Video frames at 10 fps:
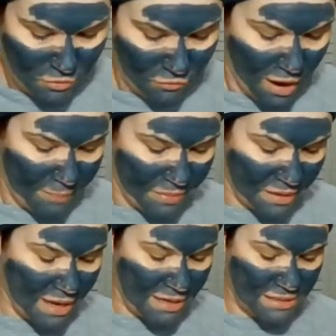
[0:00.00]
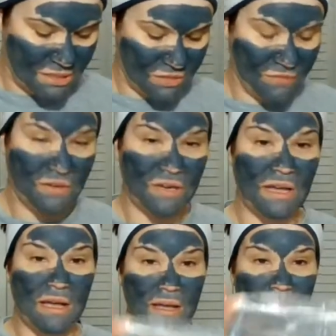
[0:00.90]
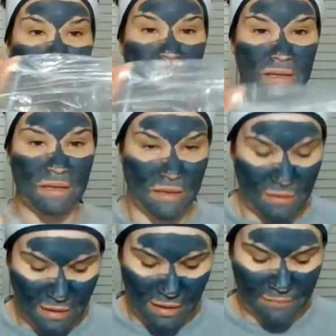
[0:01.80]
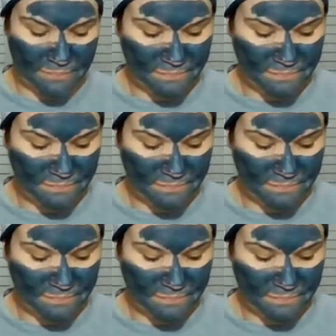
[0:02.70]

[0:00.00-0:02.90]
wrap the next foot up. Okay.